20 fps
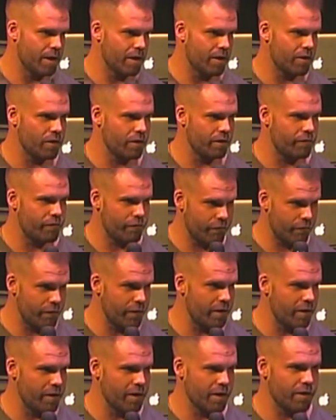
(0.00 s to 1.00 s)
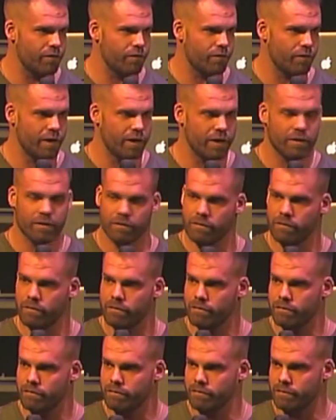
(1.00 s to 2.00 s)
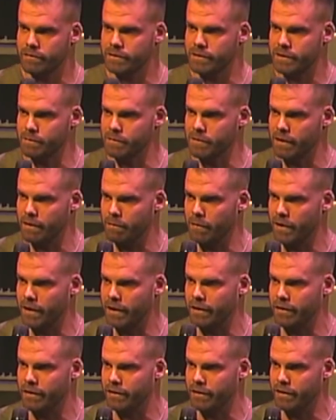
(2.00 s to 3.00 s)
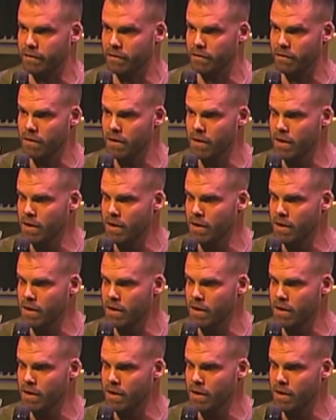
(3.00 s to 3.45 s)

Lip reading: I thought, fair enough, right? Seems like a mighty good deal.